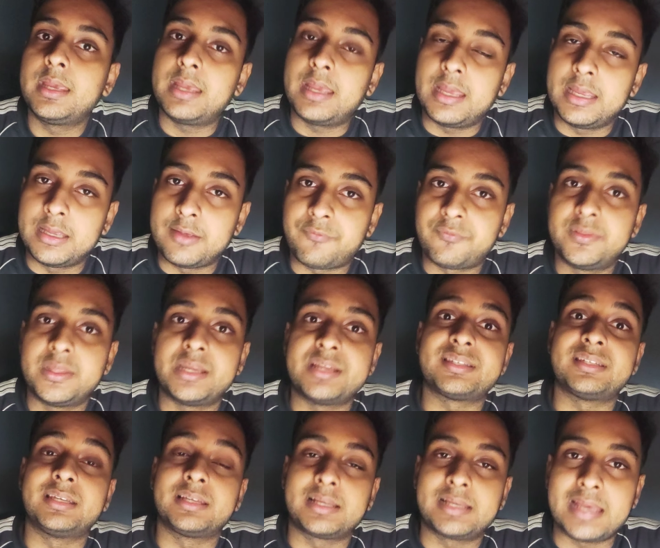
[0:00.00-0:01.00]
If there
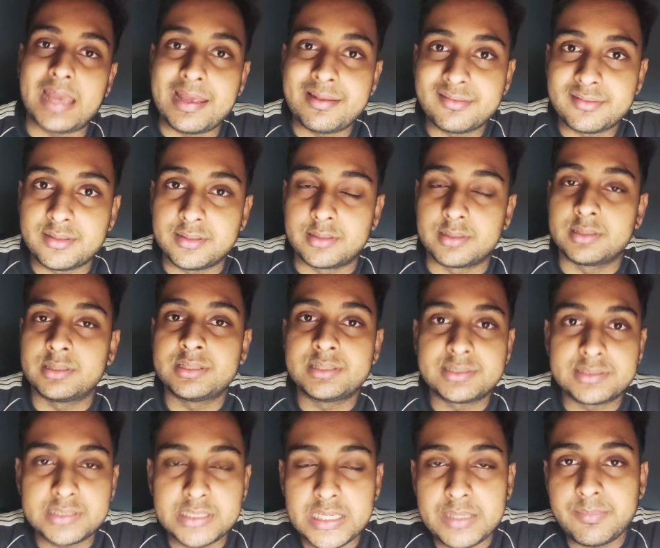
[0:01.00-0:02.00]
is a cancer,
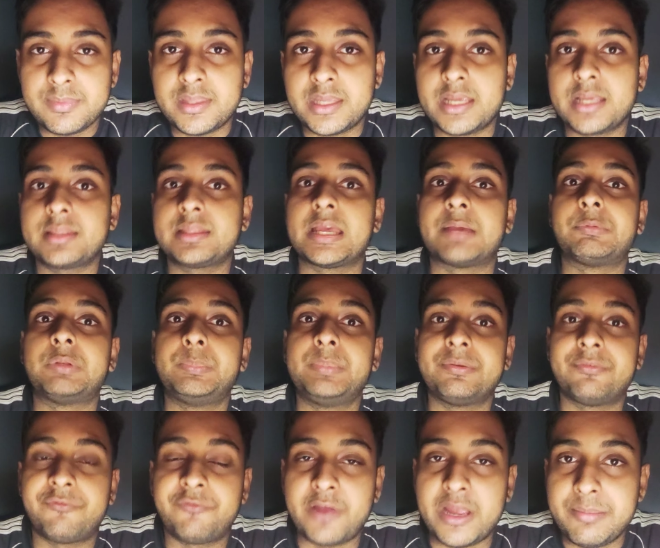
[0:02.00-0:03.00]
same thing, there will be
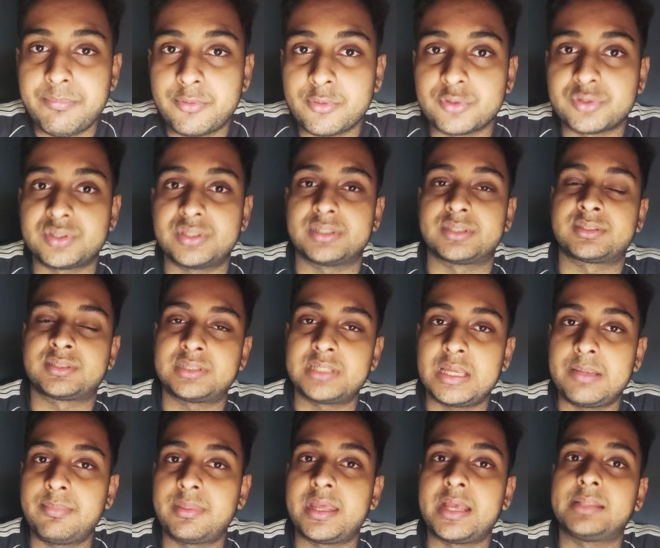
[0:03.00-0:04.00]
fibrosis,
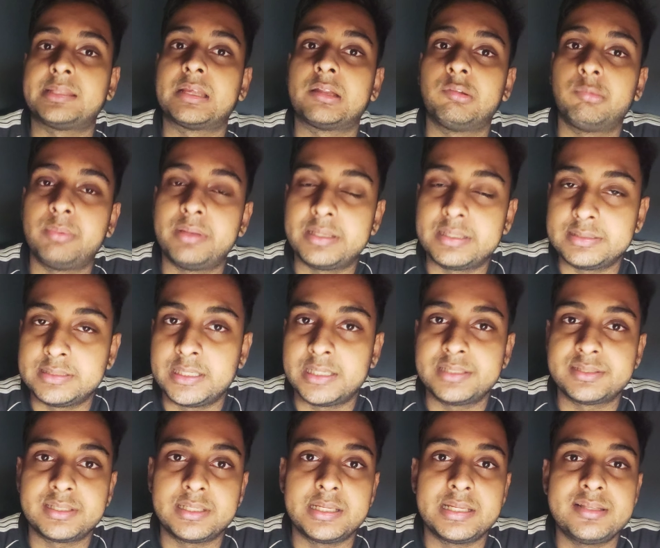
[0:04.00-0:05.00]
same thing, there
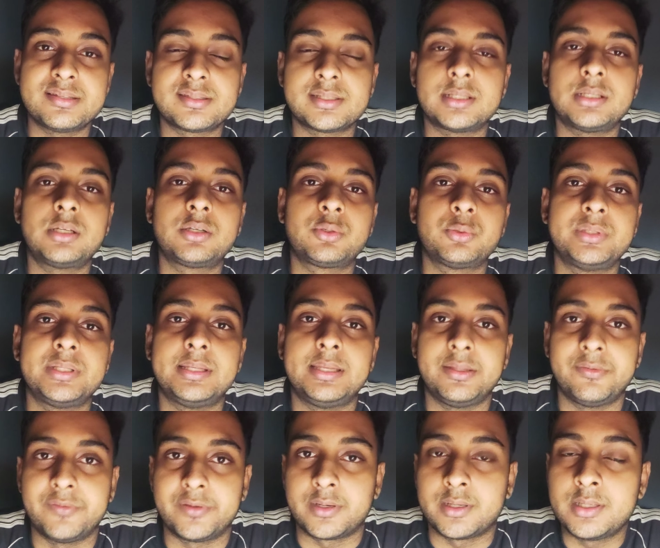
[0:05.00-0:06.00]
is an insult to the
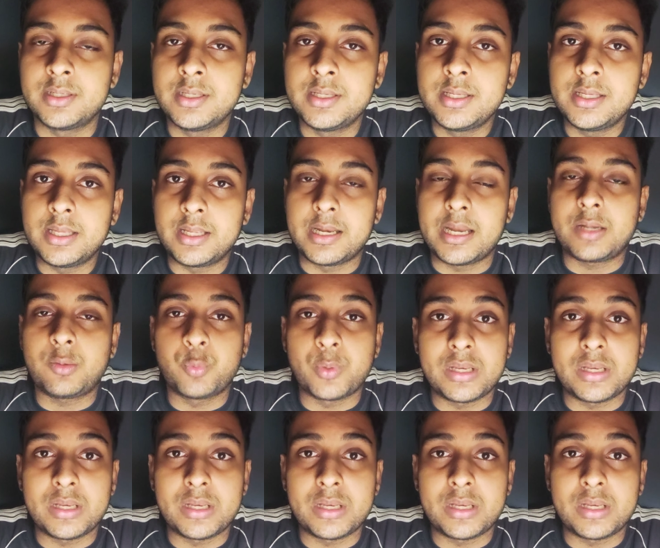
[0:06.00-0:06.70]
liver, right?